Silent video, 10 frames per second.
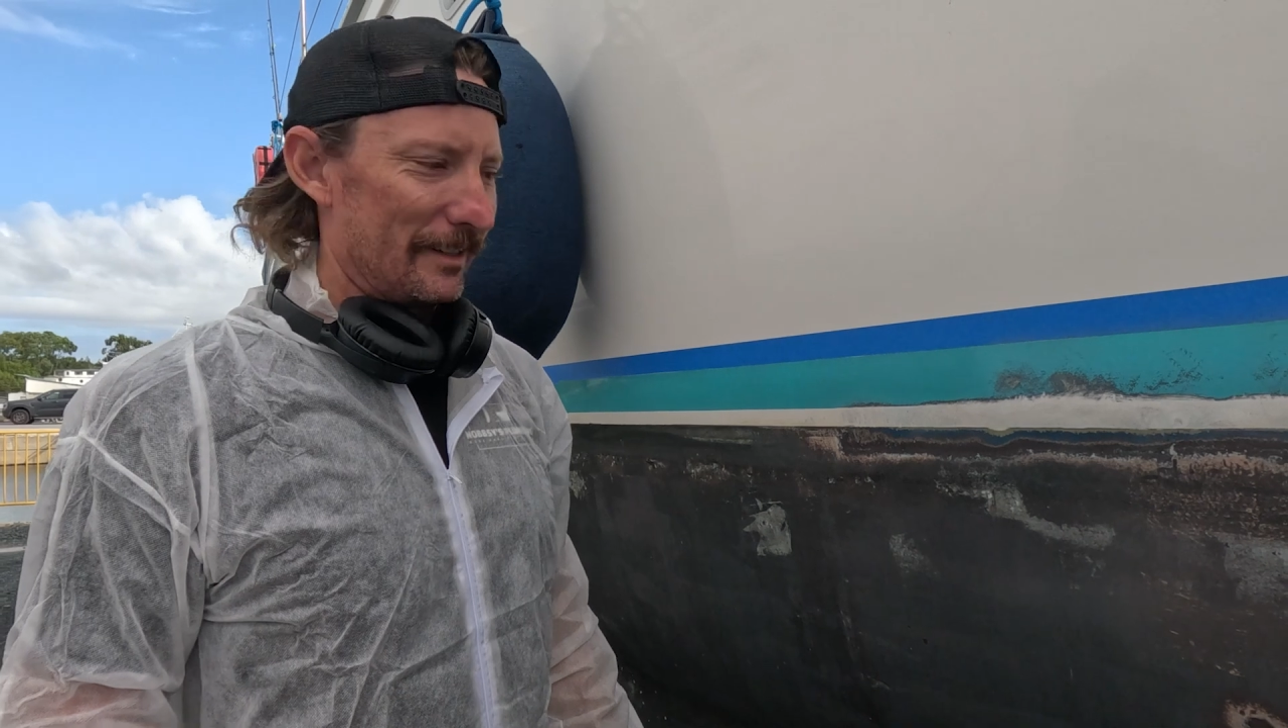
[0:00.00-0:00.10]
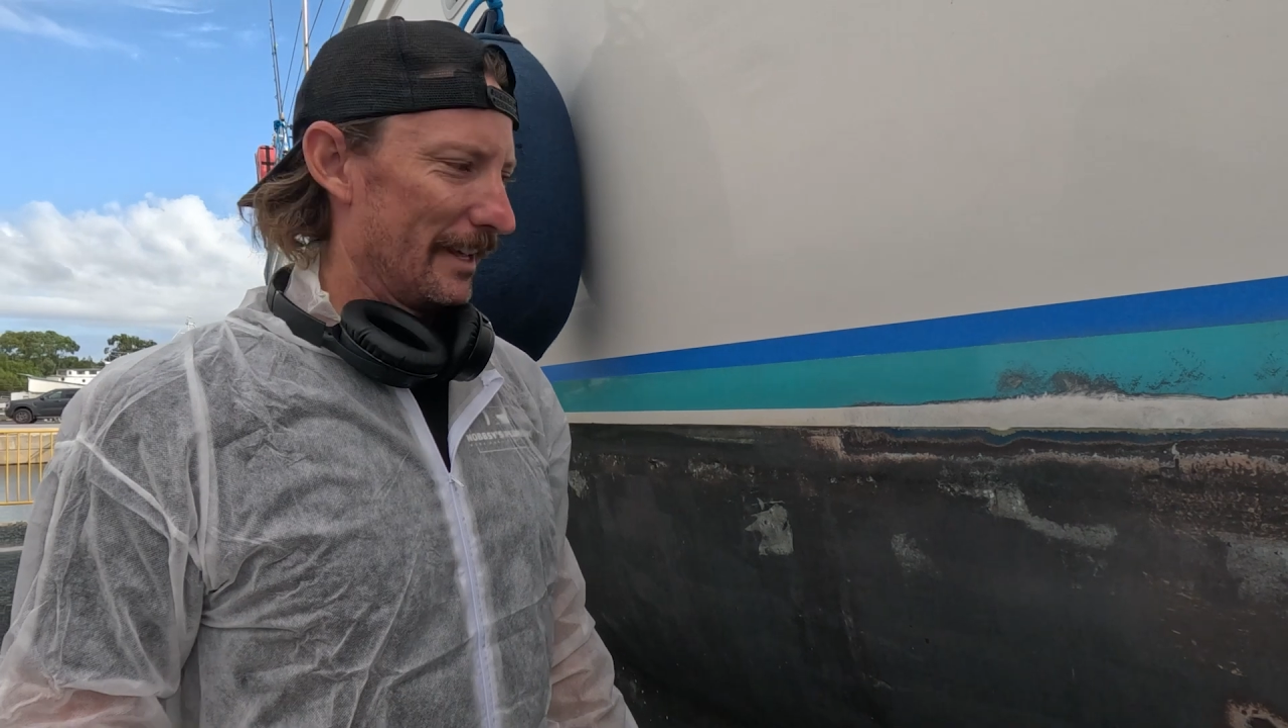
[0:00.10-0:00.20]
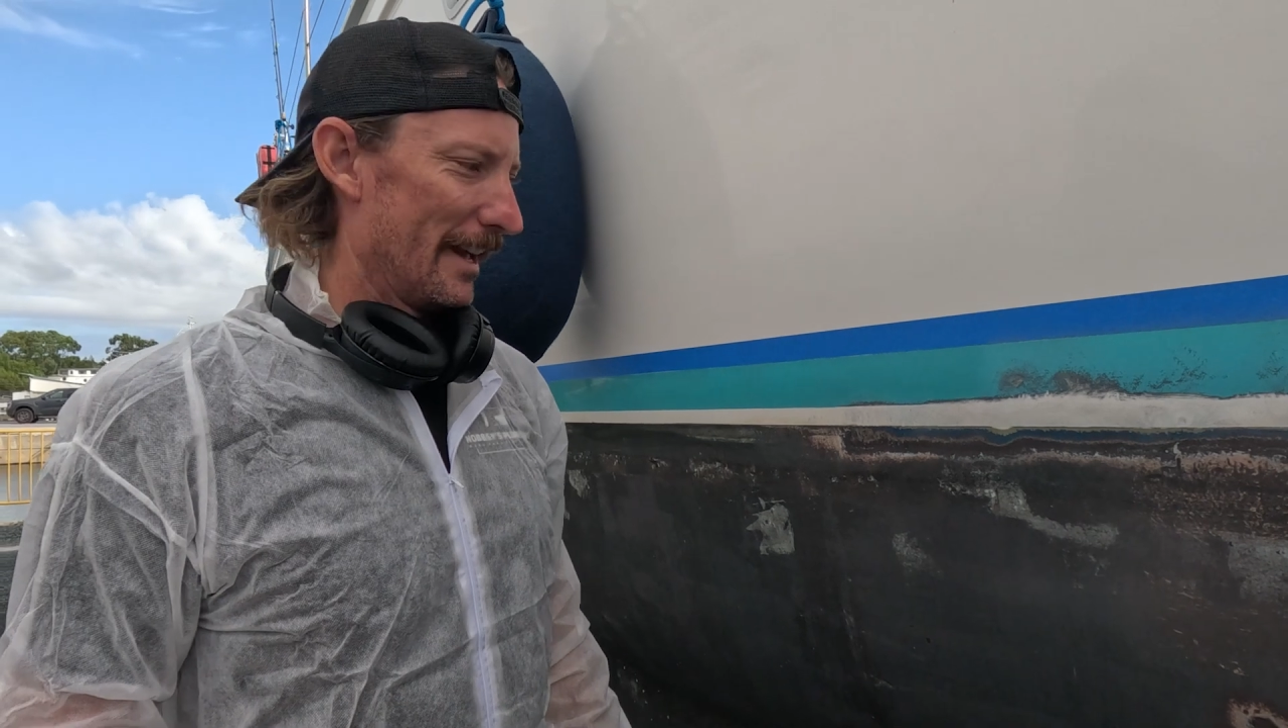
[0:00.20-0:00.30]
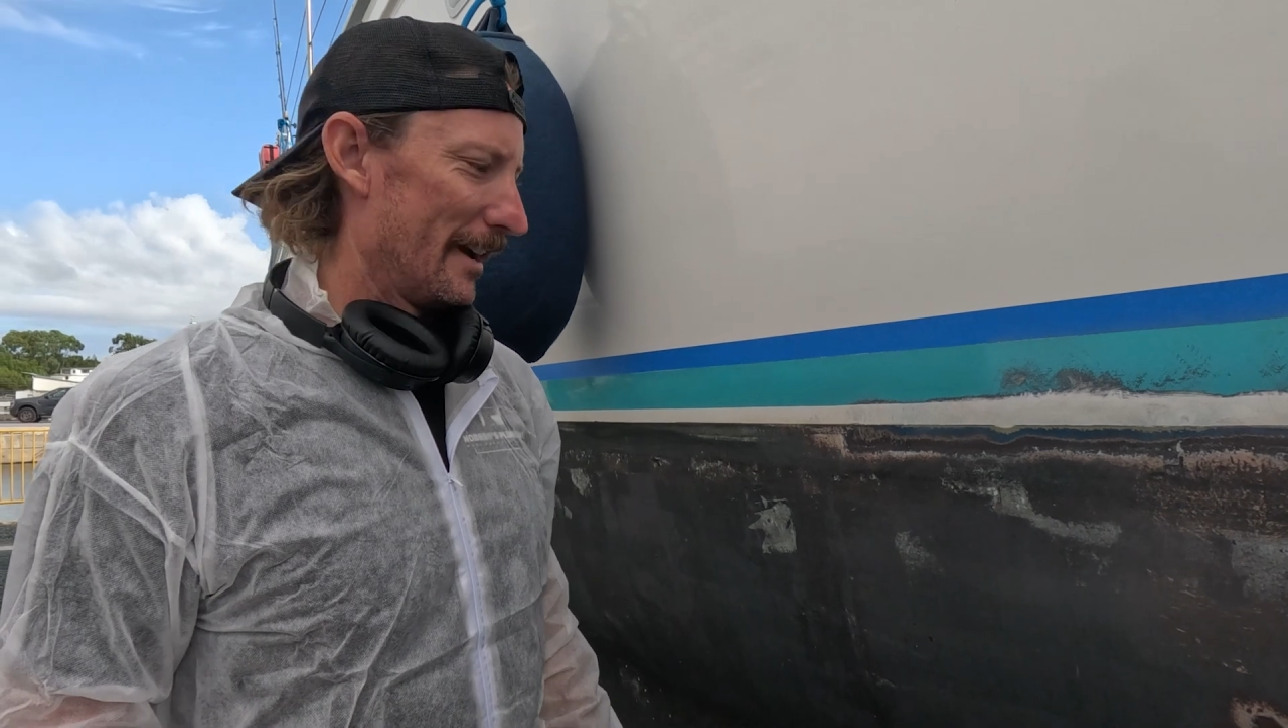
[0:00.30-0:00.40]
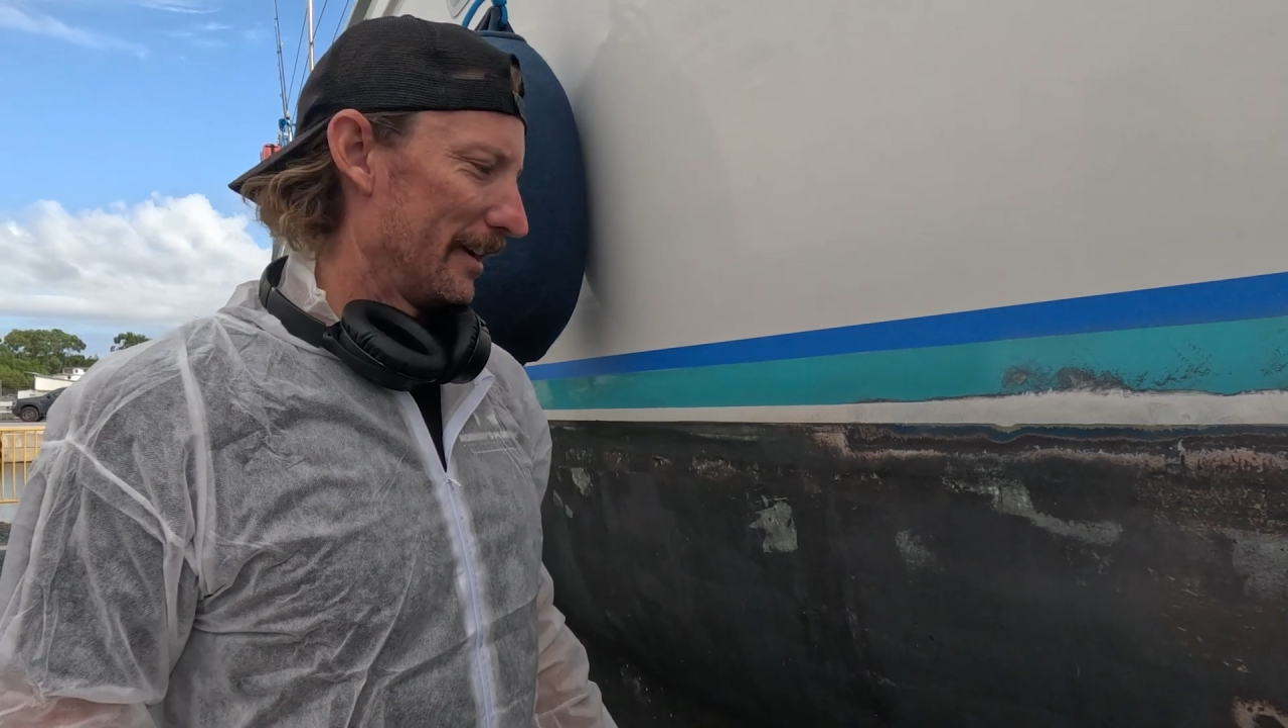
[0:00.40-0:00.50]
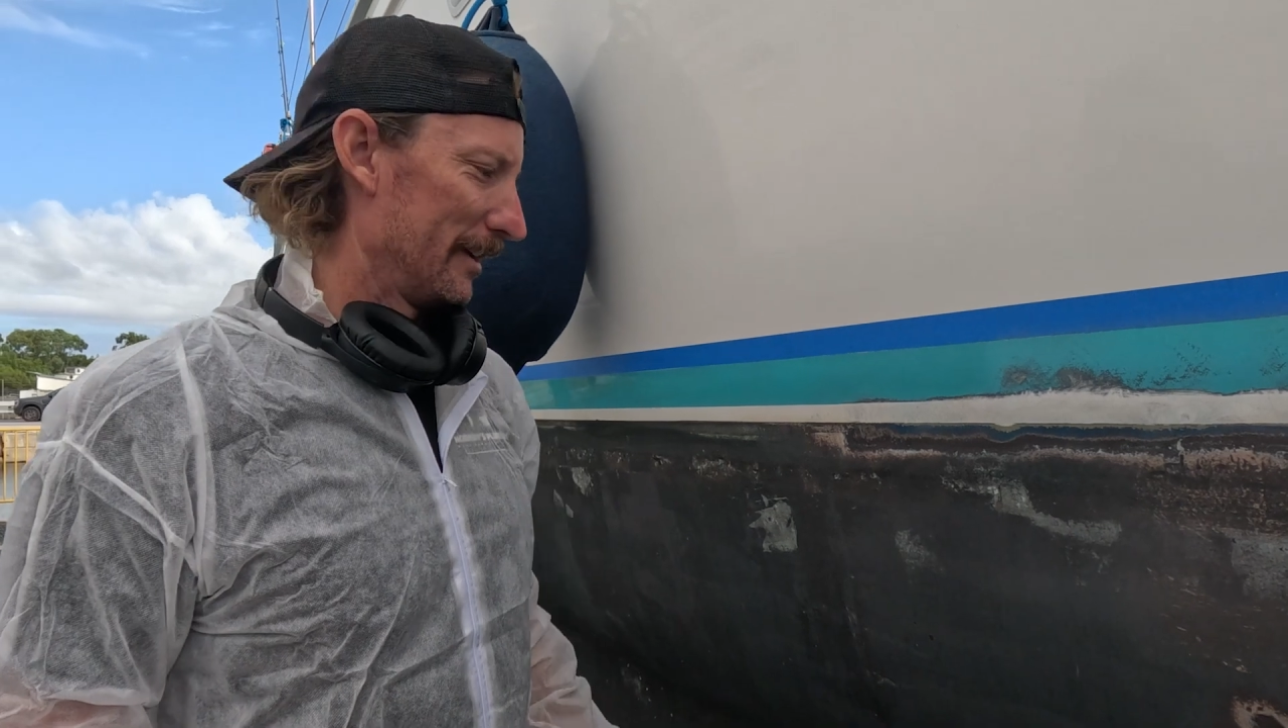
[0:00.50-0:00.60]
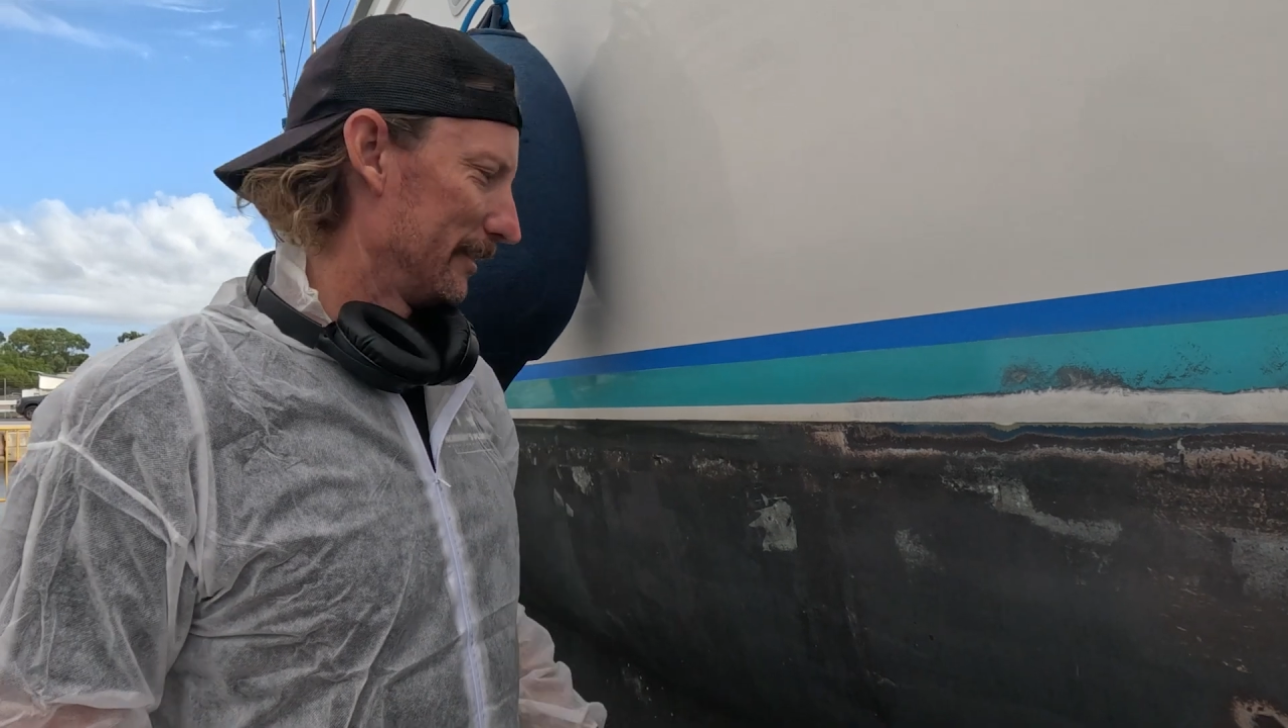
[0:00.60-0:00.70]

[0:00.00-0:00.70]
Yeah,